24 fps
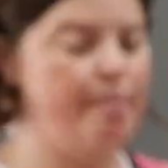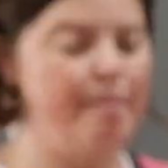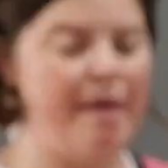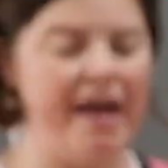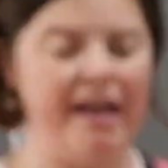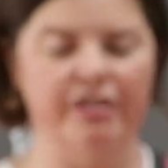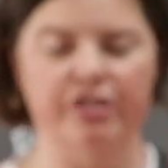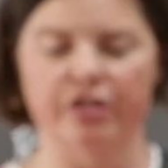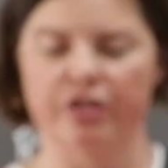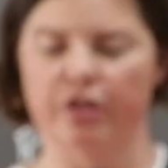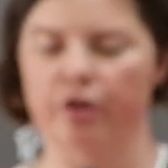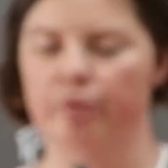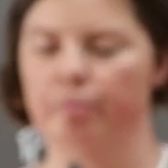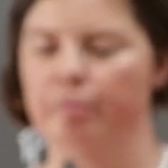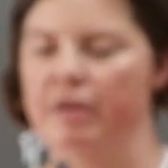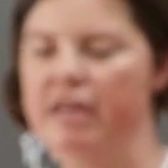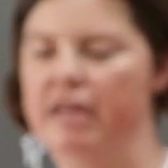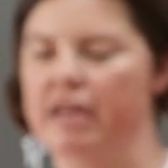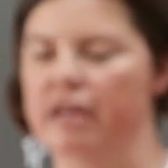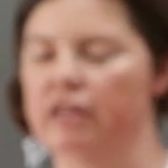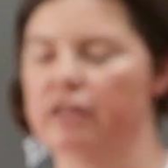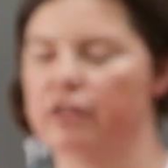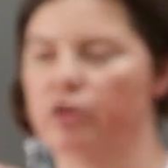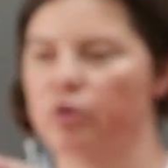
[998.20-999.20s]
imagine there
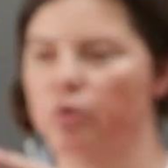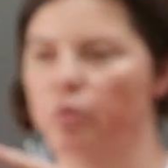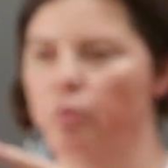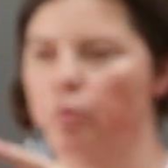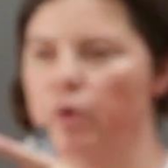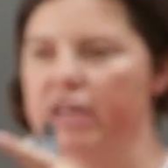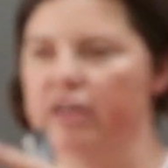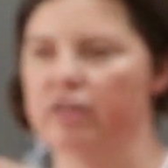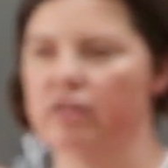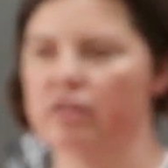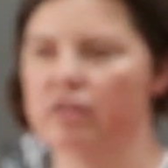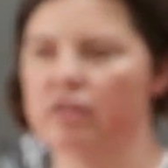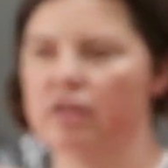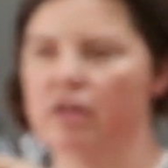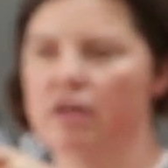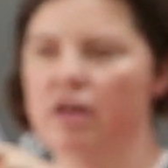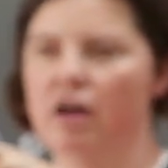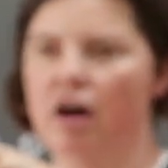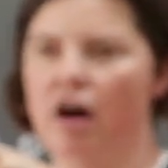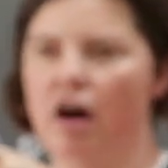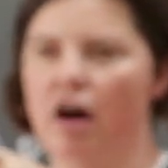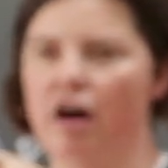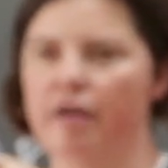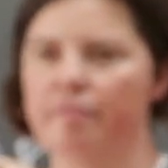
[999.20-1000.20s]
being a little wheel
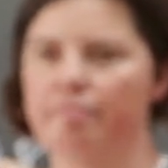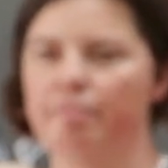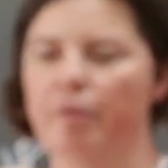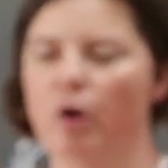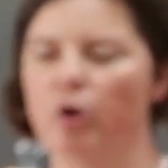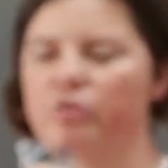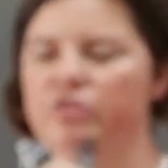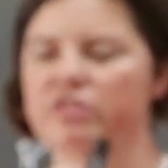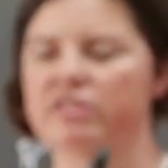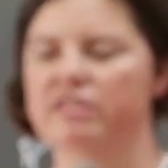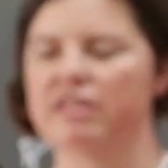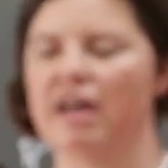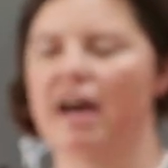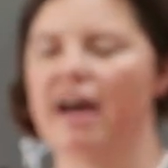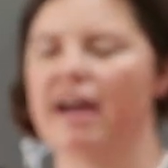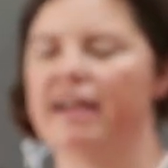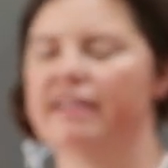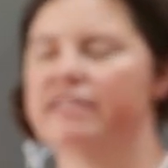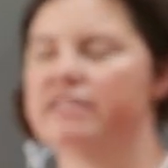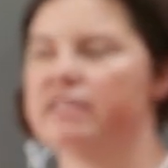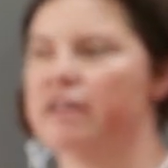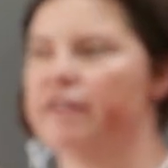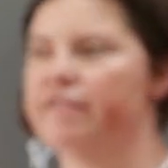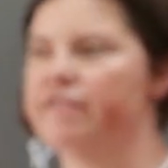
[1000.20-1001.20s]
on both
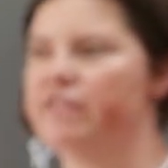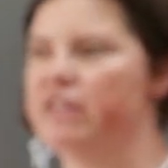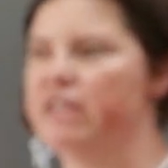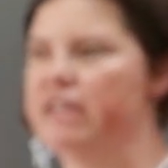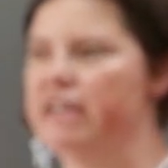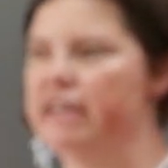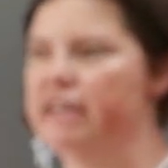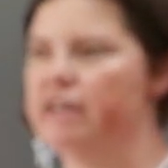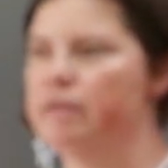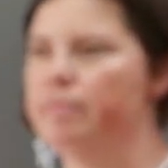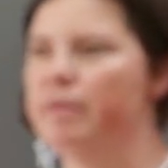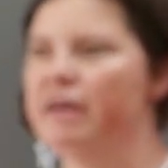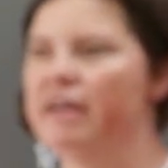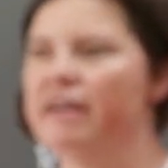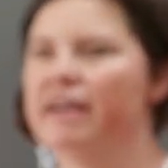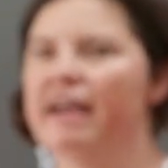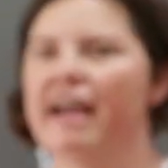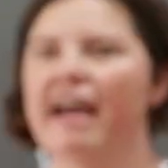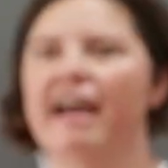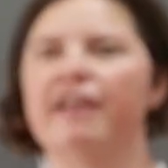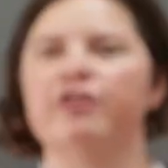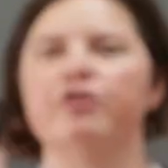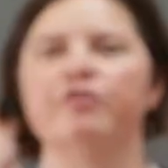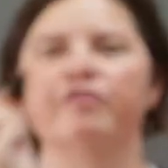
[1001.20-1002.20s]
sides of the nib,
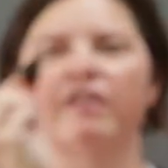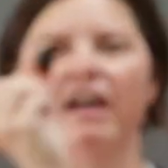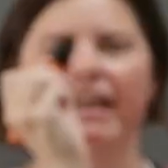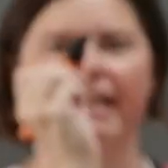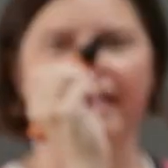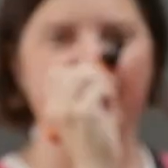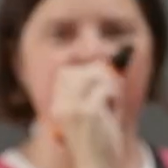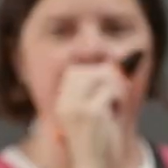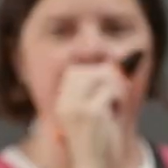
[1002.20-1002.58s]
and you've got to